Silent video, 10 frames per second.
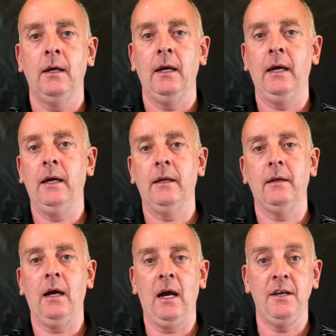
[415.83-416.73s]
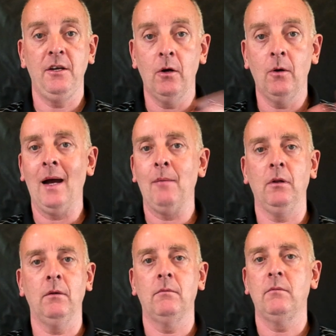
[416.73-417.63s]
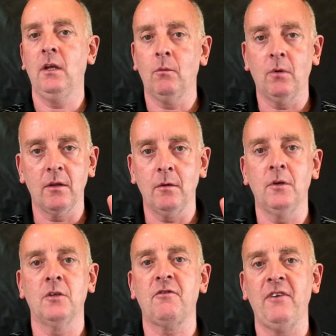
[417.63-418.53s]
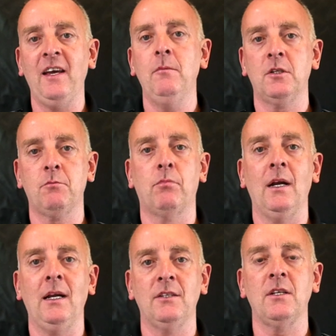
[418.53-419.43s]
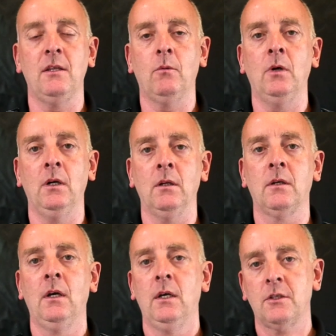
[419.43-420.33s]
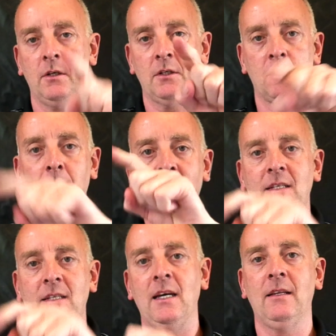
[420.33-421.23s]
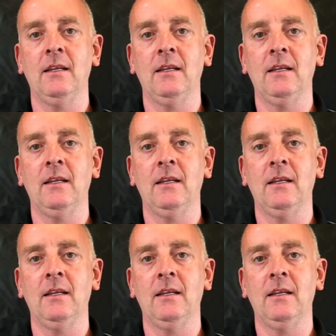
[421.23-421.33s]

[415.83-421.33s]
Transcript: and I know Apple, you know, one of the most famous brands in the world. So it's a big tick